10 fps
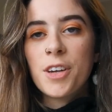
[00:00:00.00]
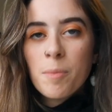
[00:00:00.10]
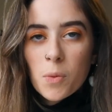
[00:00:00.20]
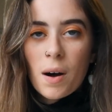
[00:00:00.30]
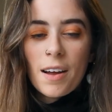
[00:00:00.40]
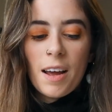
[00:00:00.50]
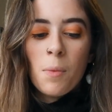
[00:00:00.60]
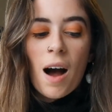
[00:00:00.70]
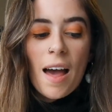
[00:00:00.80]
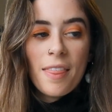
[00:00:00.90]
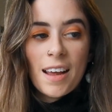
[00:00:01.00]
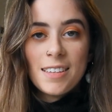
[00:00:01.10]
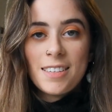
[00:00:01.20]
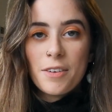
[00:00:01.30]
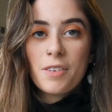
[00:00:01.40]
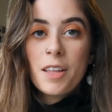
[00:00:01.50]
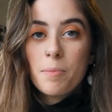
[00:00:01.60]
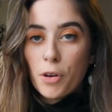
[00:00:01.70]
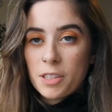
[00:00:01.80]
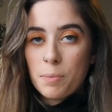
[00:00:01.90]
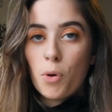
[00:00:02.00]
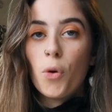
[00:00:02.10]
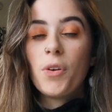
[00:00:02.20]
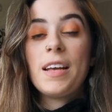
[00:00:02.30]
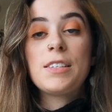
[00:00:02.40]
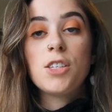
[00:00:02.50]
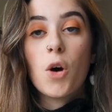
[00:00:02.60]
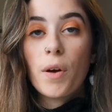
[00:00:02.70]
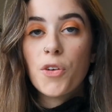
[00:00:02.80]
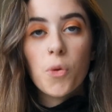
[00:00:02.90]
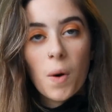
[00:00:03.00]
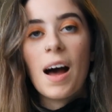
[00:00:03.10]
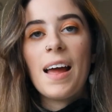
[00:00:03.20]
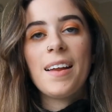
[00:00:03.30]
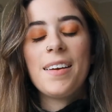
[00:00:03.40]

number 1, and what I think is definitely the most important, is knowing your why.